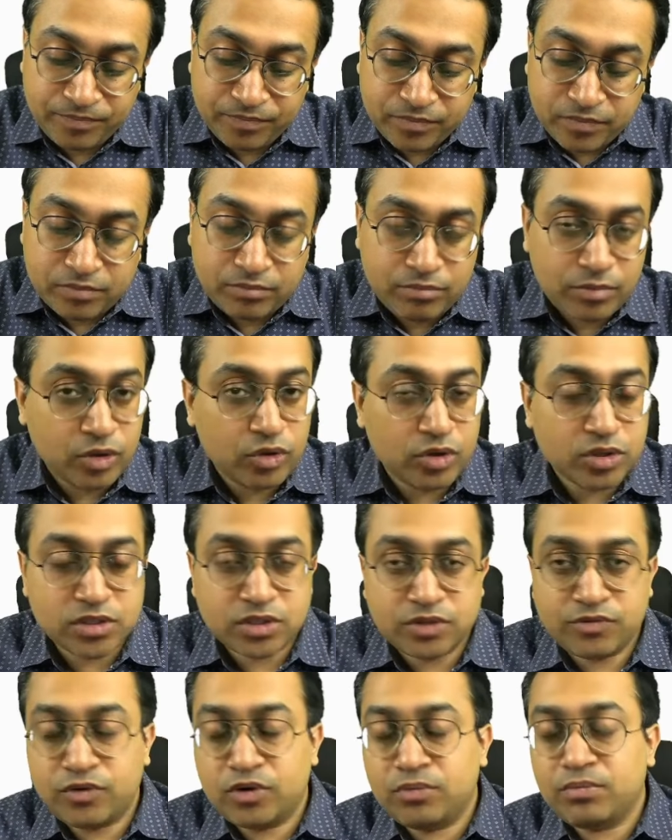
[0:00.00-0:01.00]
because if you
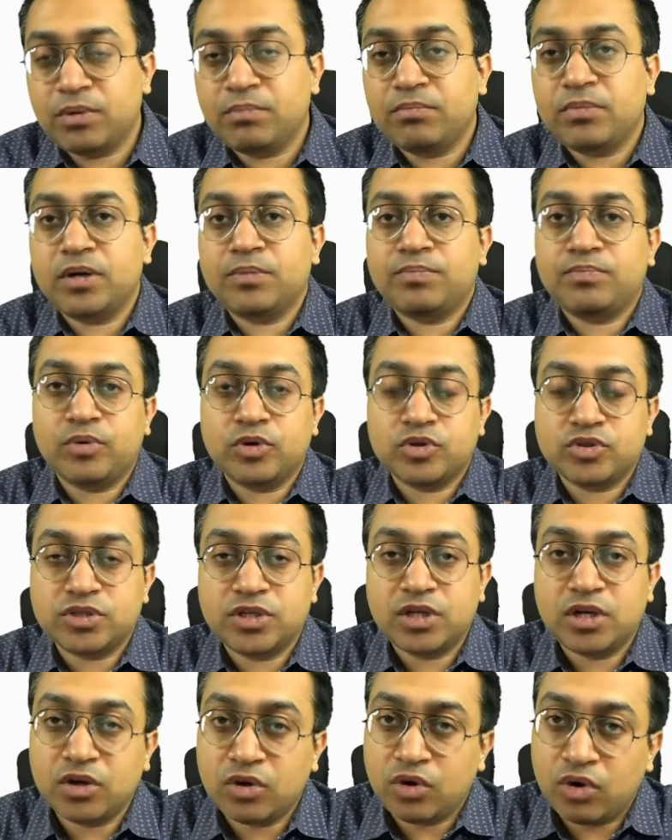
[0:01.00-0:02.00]
remember, posterior
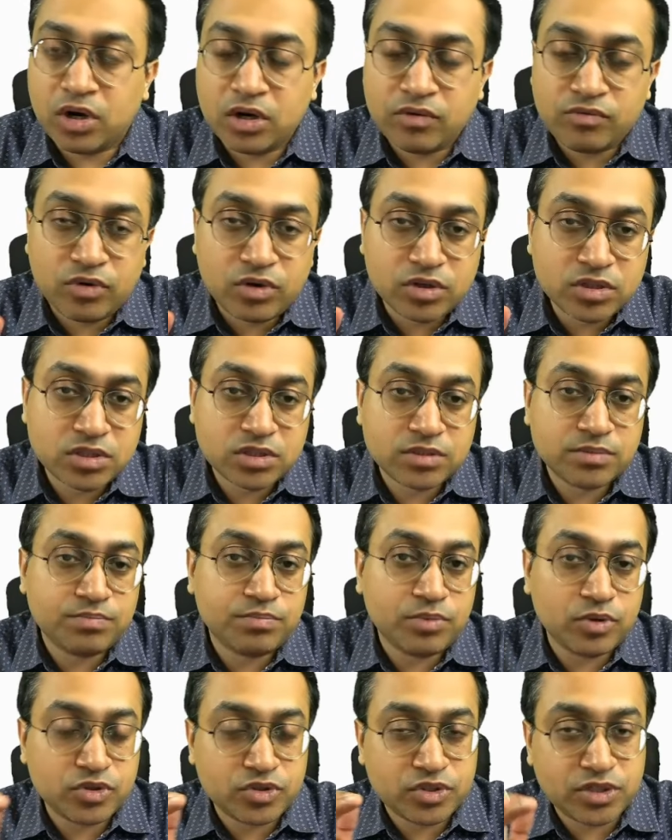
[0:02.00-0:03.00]
cord was
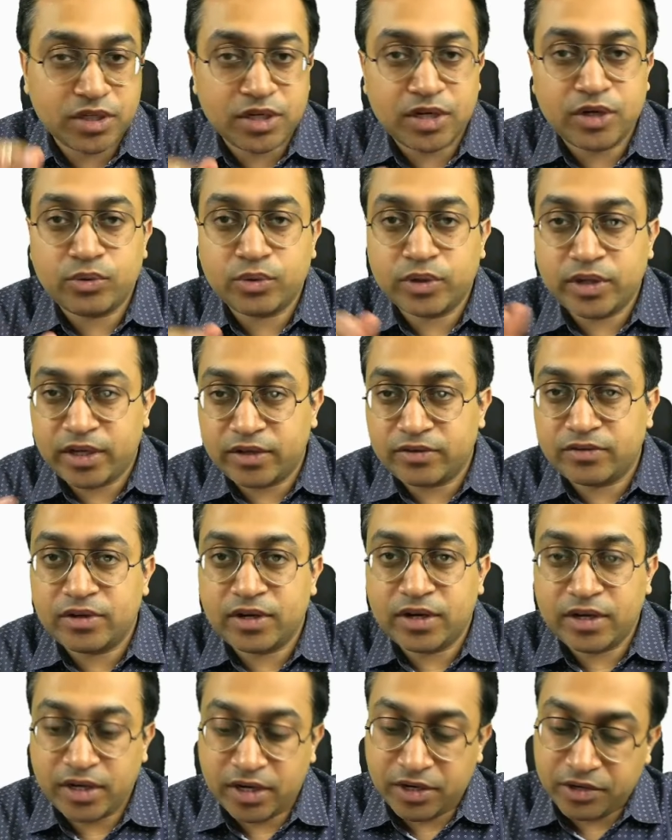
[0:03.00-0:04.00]
posterior to the axillary
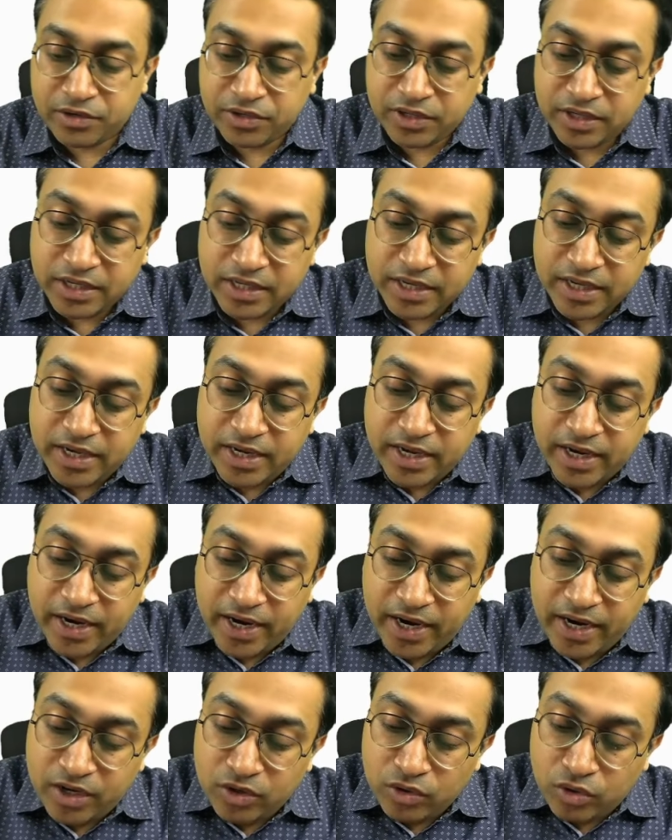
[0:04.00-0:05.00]
artery and
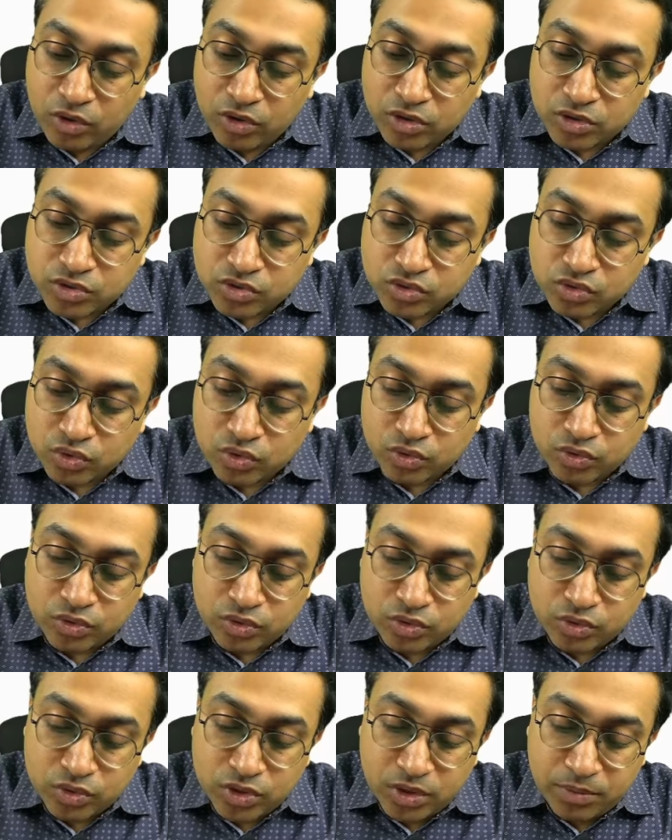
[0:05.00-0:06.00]
also to
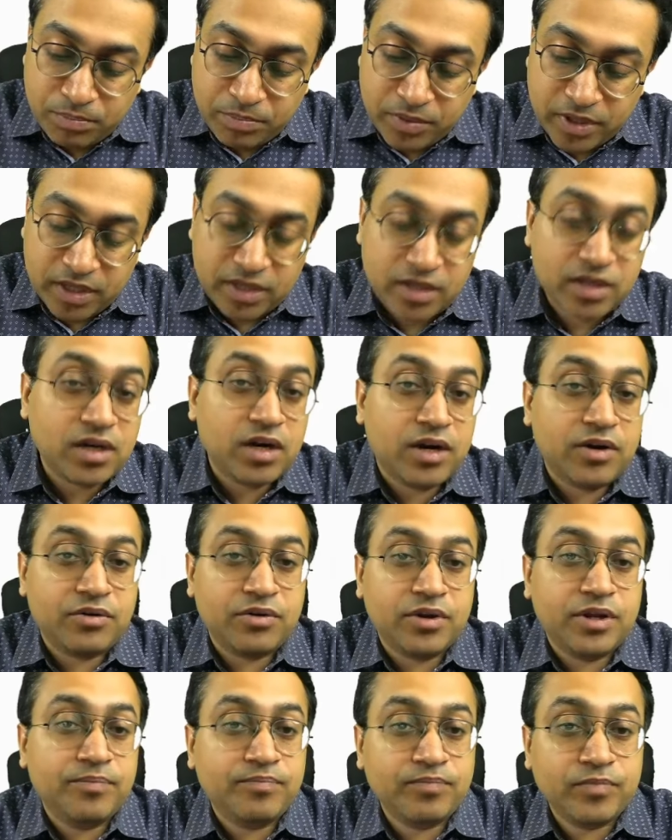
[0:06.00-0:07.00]
the brachial artery.
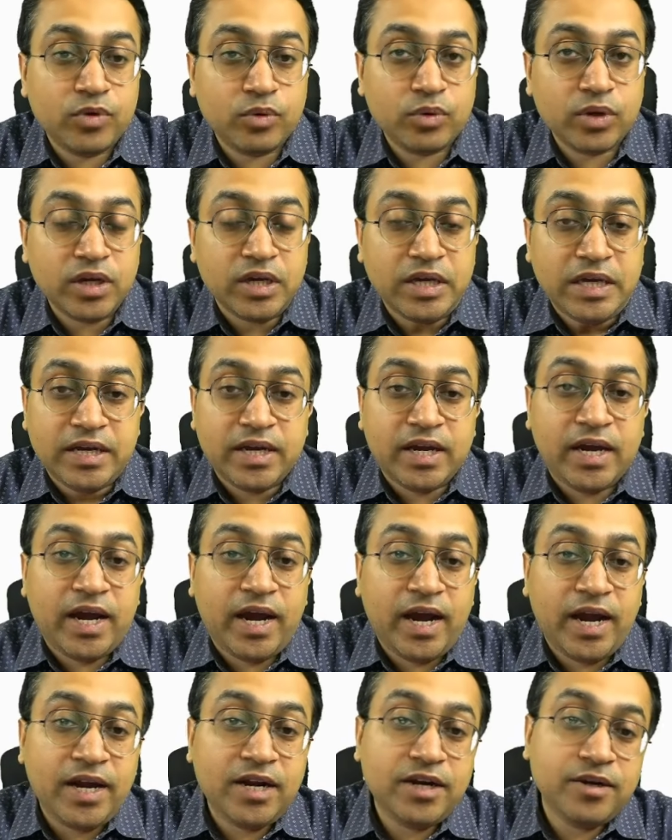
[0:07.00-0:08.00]
Okay,
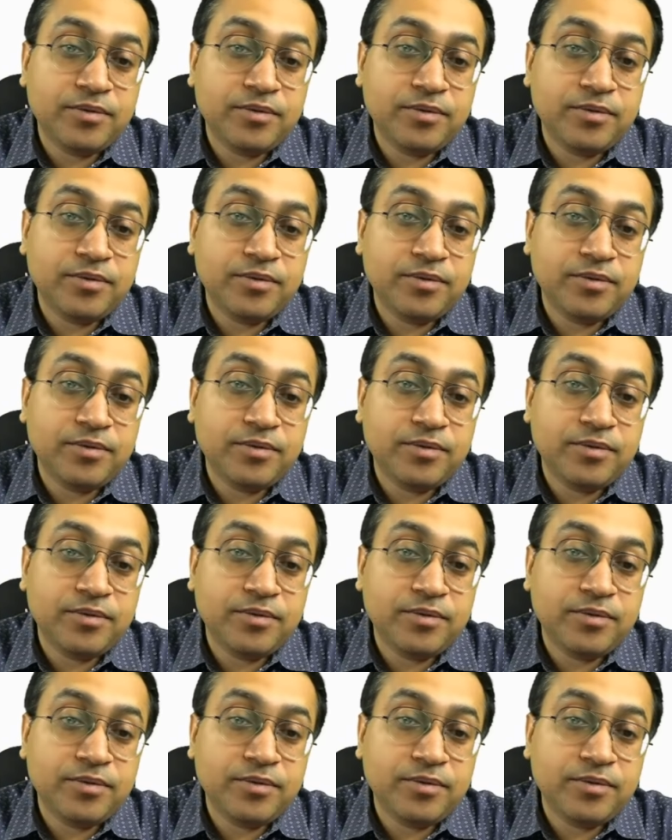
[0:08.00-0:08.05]
and